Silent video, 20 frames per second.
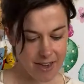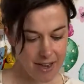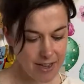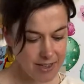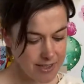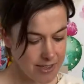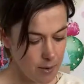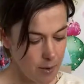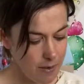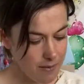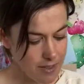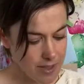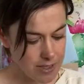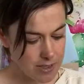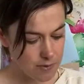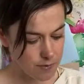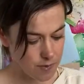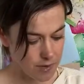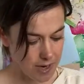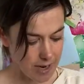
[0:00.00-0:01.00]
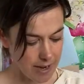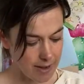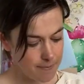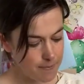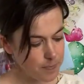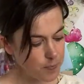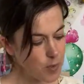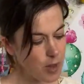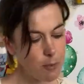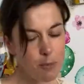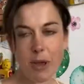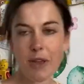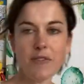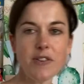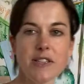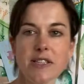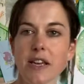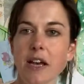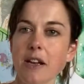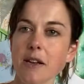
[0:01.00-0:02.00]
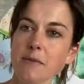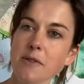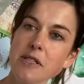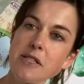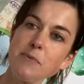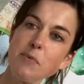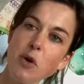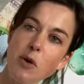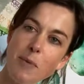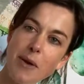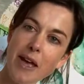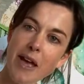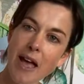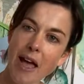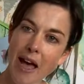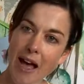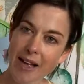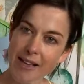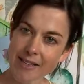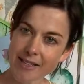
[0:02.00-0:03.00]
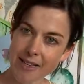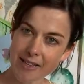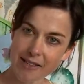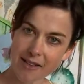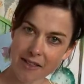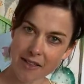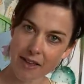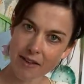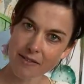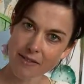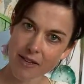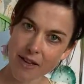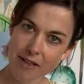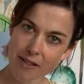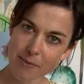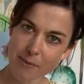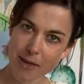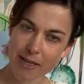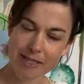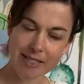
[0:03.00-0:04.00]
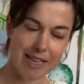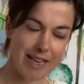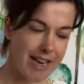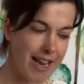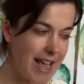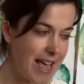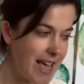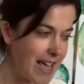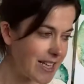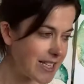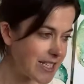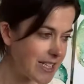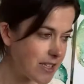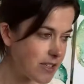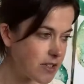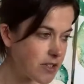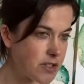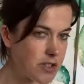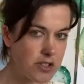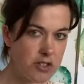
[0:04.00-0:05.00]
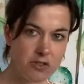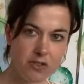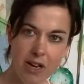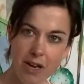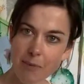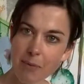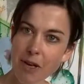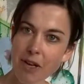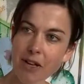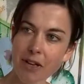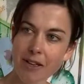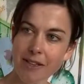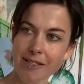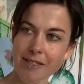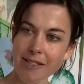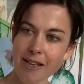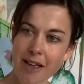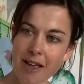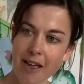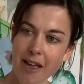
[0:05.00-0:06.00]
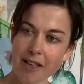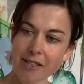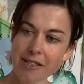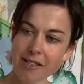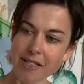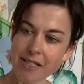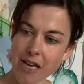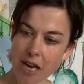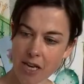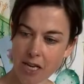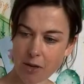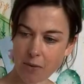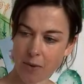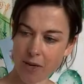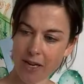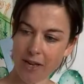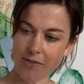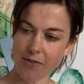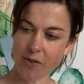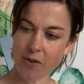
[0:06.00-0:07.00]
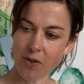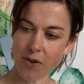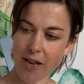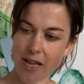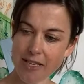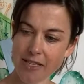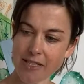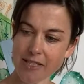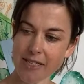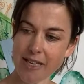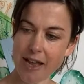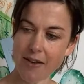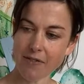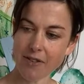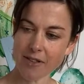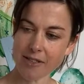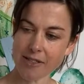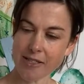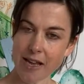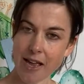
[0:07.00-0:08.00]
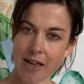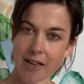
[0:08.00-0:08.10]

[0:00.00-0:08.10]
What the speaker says: So everything's free. But if you sign up to support me, I'll send you Theatre of Science magazine. It's extremely good. It's genuinely for all ages and levels.